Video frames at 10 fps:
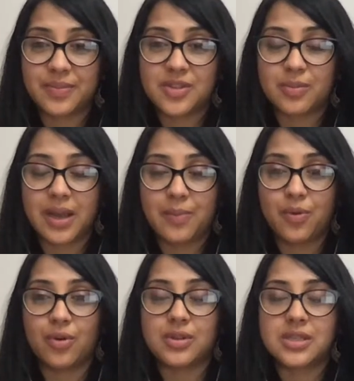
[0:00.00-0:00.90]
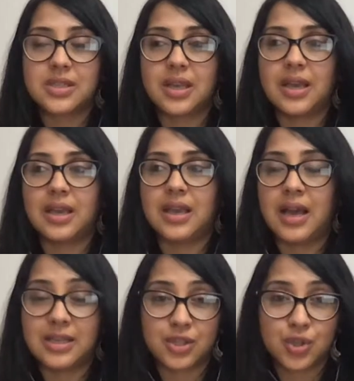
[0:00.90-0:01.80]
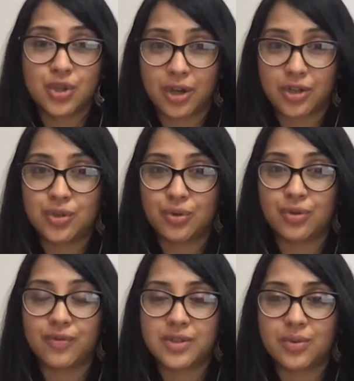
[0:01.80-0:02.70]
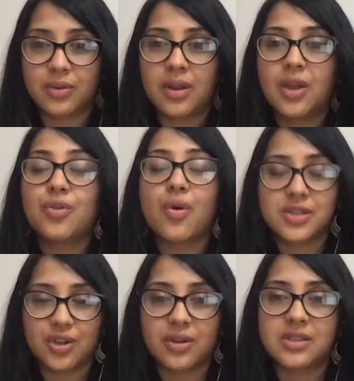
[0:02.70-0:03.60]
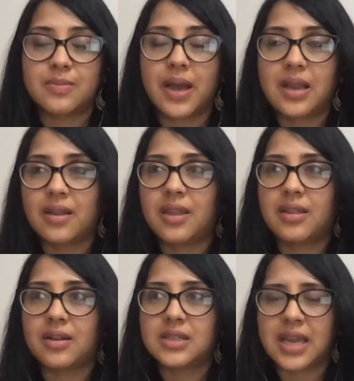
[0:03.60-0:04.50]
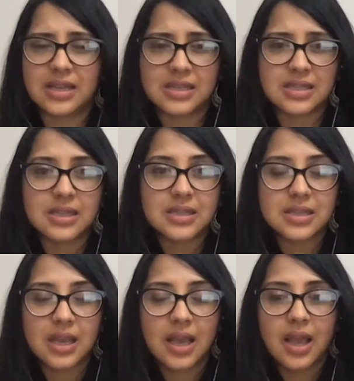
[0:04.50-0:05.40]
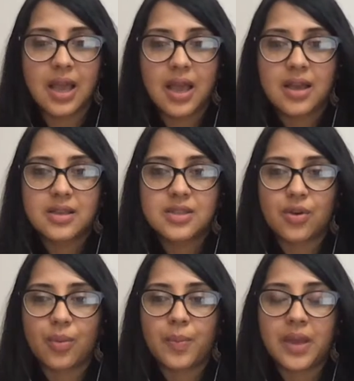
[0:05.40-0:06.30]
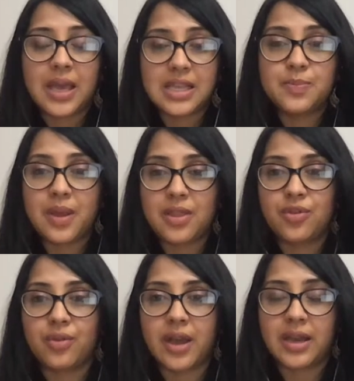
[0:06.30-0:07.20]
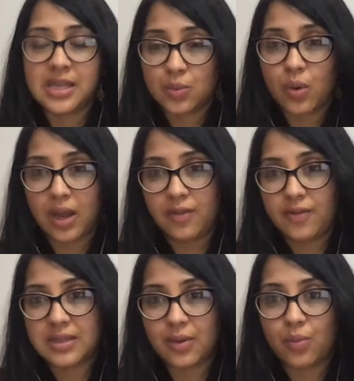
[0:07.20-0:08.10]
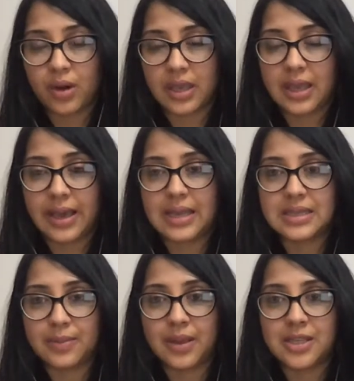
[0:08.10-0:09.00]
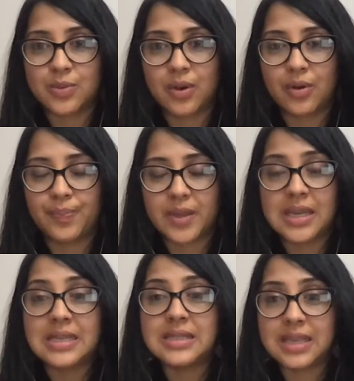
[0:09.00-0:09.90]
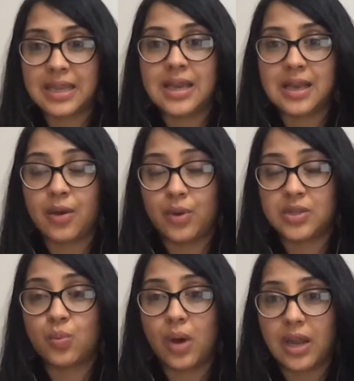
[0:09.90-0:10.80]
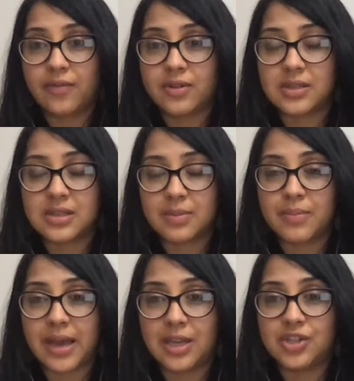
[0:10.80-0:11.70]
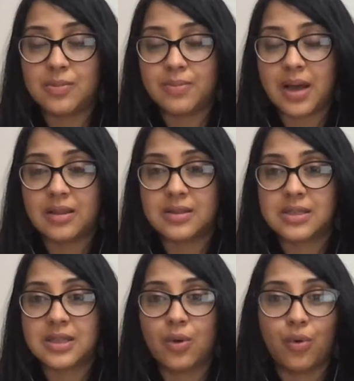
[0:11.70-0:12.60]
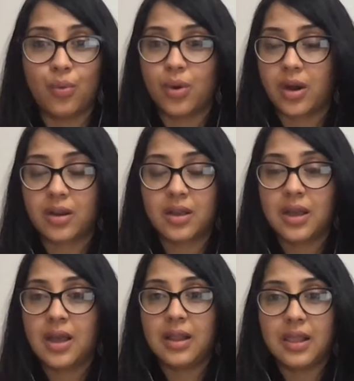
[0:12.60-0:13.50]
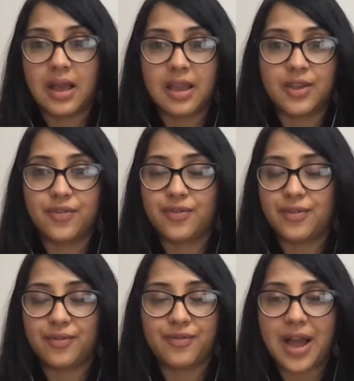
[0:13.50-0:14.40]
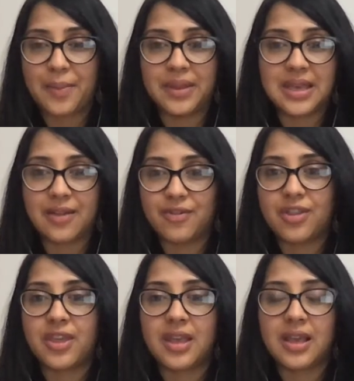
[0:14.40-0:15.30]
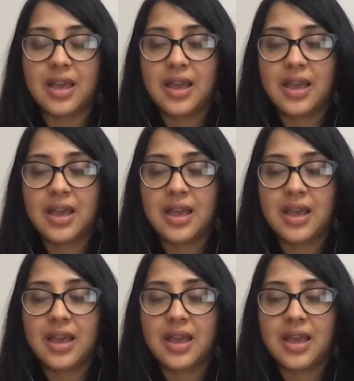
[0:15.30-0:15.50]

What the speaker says: So my boss has 2 young children of his own, not as young as mine. I think they're 10 and 6. But he's been through that, and his wife is a working academic as well. And he's seen how his wife has managed and balanced the whole work, life, family, everything.